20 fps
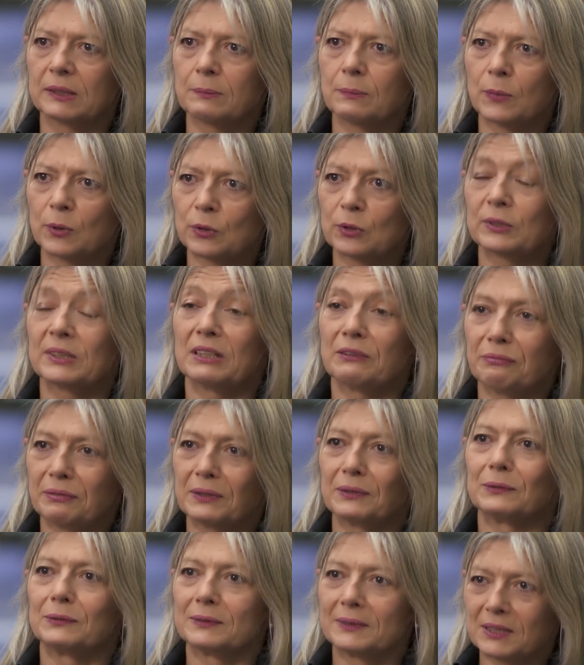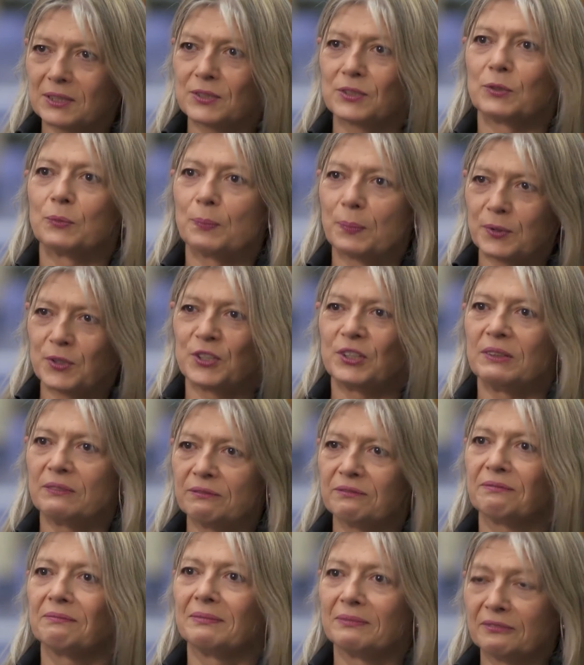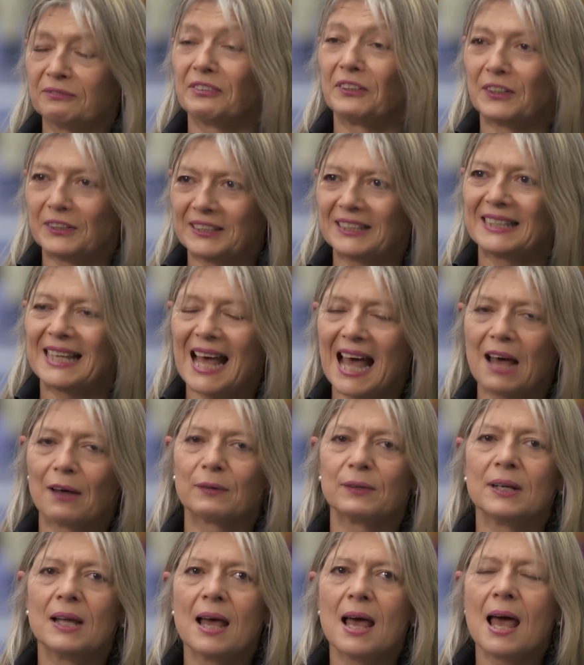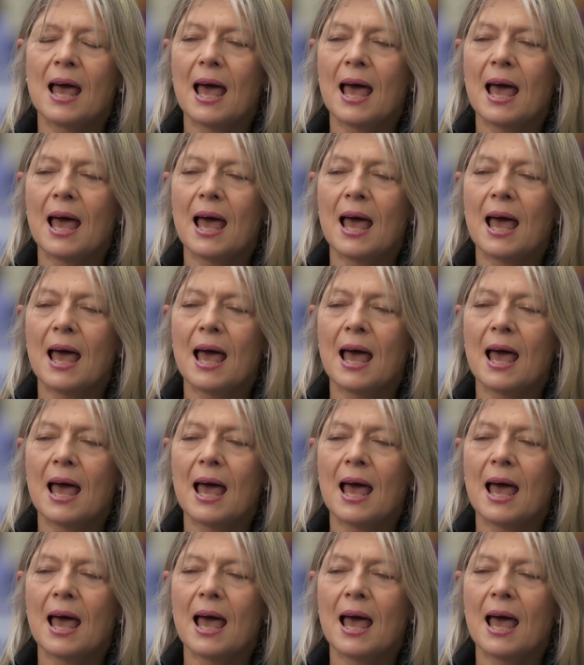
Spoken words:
the more difficult it is to push it further down,